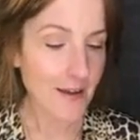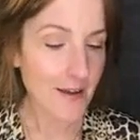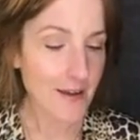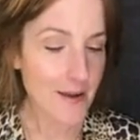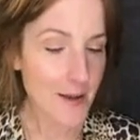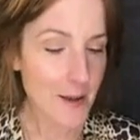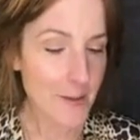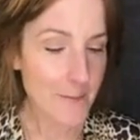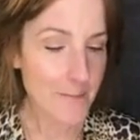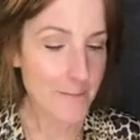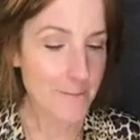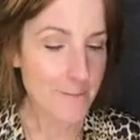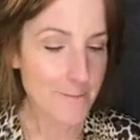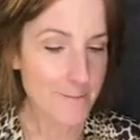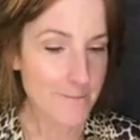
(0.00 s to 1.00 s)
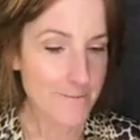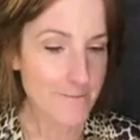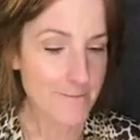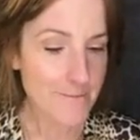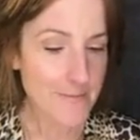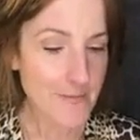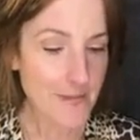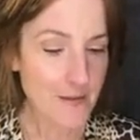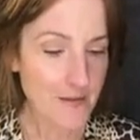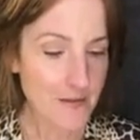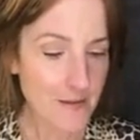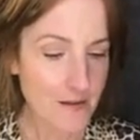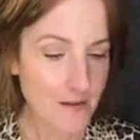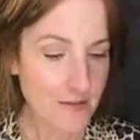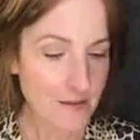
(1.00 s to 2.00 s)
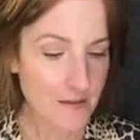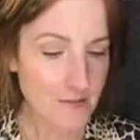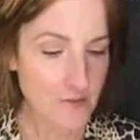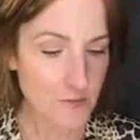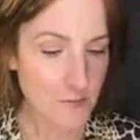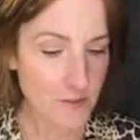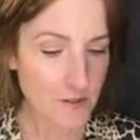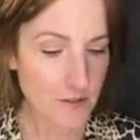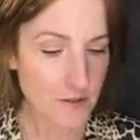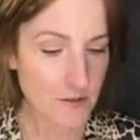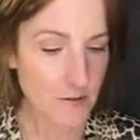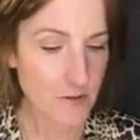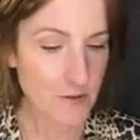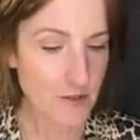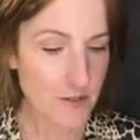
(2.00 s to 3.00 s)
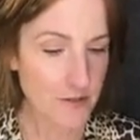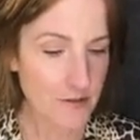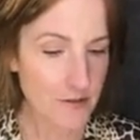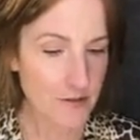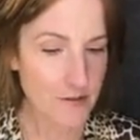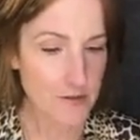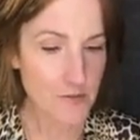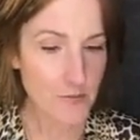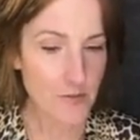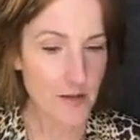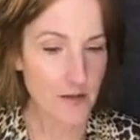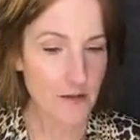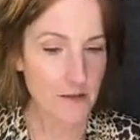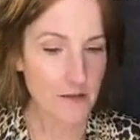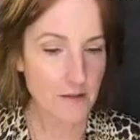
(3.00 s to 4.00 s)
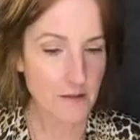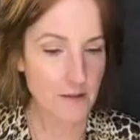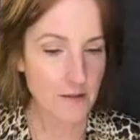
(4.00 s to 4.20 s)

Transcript: And I'd love to put a little quote on there as well.